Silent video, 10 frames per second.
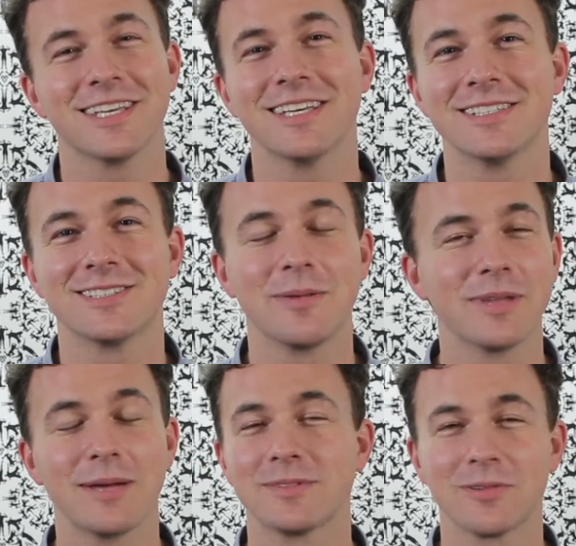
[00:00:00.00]
is
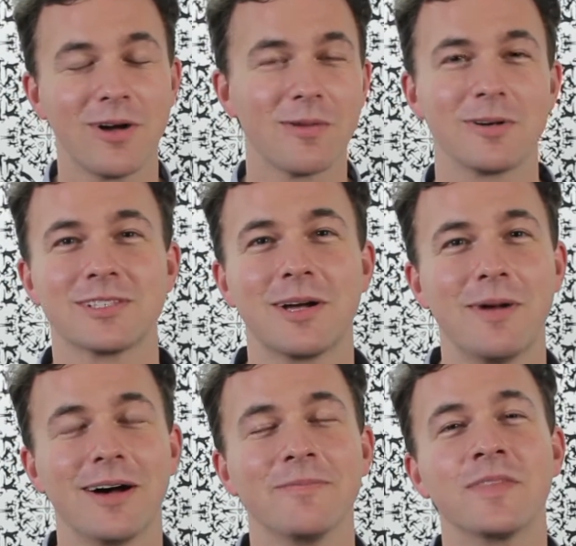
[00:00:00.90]
sometimes the wrong words come
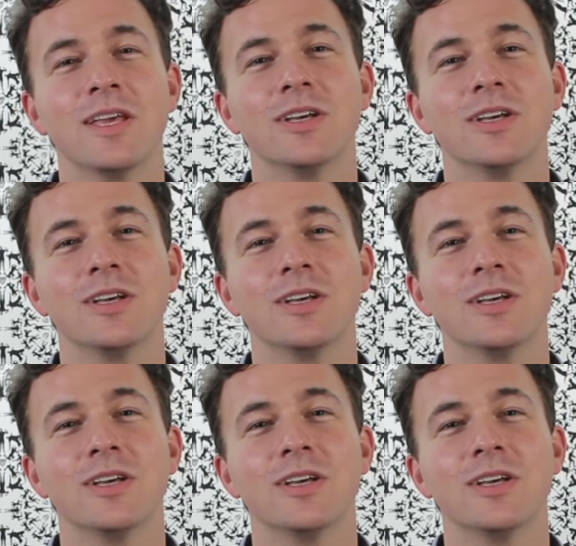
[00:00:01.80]
out.